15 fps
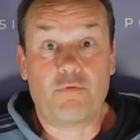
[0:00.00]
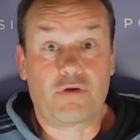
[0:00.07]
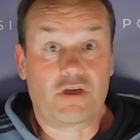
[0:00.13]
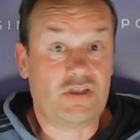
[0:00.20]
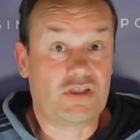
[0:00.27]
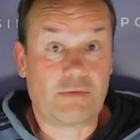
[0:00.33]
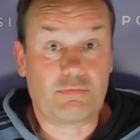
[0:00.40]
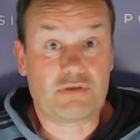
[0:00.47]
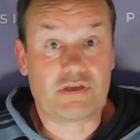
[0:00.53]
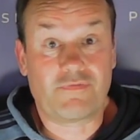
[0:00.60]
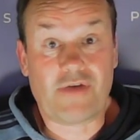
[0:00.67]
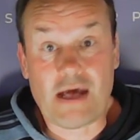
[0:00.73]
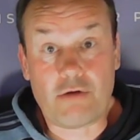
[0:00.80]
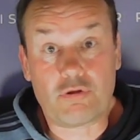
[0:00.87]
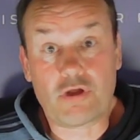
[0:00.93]
consumption of
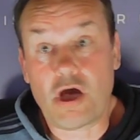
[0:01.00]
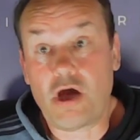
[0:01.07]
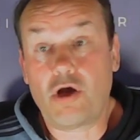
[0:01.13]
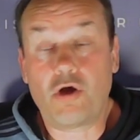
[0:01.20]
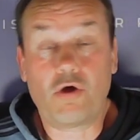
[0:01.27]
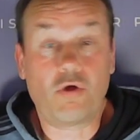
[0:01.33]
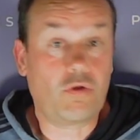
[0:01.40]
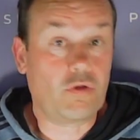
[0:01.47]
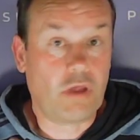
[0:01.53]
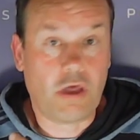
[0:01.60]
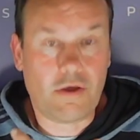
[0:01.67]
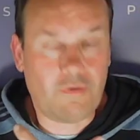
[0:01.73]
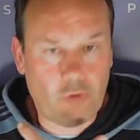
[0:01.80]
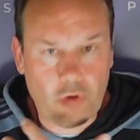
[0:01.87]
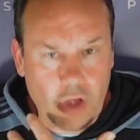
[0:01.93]
alcohol,
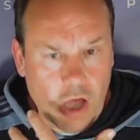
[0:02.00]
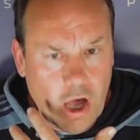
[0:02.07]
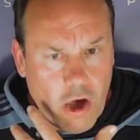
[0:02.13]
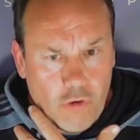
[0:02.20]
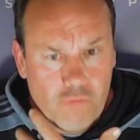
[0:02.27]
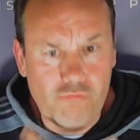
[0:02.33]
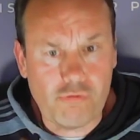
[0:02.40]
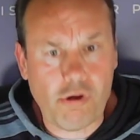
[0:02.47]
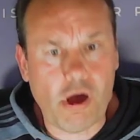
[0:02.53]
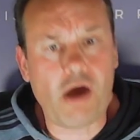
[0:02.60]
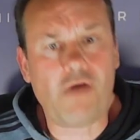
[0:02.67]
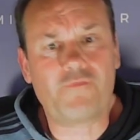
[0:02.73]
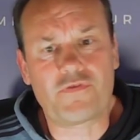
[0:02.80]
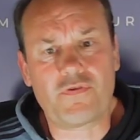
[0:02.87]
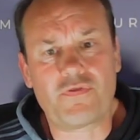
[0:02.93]
a whole
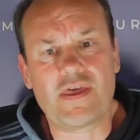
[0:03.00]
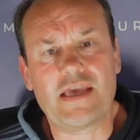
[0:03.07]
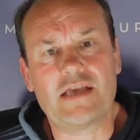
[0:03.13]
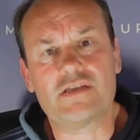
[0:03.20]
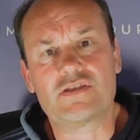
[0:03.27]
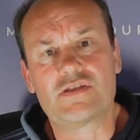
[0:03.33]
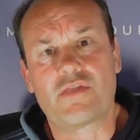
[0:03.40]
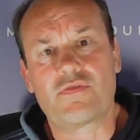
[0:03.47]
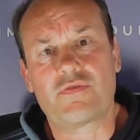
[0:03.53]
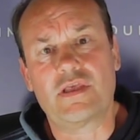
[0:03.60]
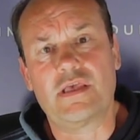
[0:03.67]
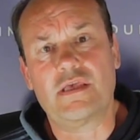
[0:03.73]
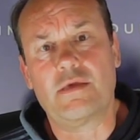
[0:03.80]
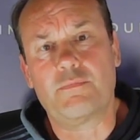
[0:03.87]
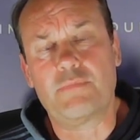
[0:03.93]
raft of things that
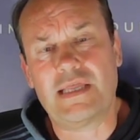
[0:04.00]
the